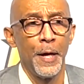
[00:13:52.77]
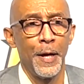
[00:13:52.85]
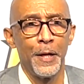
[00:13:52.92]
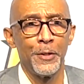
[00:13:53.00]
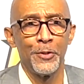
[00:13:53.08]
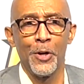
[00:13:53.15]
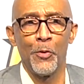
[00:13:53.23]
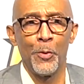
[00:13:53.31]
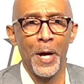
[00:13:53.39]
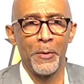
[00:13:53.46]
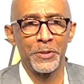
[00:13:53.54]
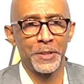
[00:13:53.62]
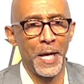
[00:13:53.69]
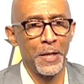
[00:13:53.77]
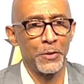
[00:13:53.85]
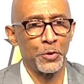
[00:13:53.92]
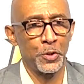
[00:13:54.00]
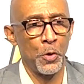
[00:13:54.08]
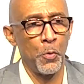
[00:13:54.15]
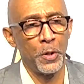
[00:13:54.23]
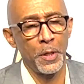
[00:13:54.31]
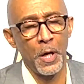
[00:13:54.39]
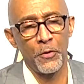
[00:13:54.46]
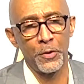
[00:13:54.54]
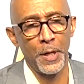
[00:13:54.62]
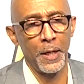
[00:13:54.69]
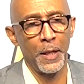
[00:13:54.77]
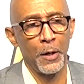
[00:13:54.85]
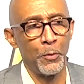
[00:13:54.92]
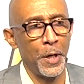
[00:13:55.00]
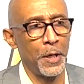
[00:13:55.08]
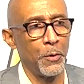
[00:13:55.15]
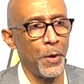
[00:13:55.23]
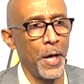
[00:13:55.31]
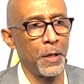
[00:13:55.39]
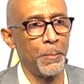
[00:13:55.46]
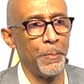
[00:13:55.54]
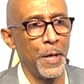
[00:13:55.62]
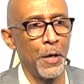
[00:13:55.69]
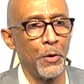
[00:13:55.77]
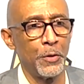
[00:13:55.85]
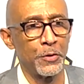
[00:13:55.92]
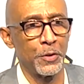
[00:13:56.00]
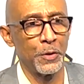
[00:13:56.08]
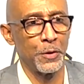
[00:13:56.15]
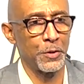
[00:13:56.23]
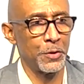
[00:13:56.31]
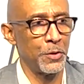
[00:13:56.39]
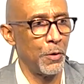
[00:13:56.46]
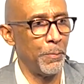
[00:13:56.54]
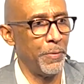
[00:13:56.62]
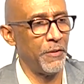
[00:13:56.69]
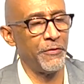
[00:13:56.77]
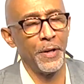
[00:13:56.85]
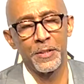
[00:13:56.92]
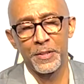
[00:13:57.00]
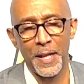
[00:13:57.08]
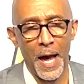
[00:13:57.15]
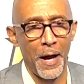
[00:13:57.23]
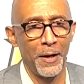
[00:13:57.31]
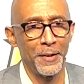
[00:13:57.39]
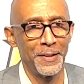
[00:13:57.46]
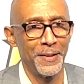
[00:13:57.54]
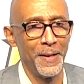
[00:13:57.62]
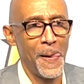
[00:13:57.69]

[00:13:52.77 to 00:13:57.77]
And, you know, where I was saying to someone the other day, like we had a meal and it's, you know, buffet style, and,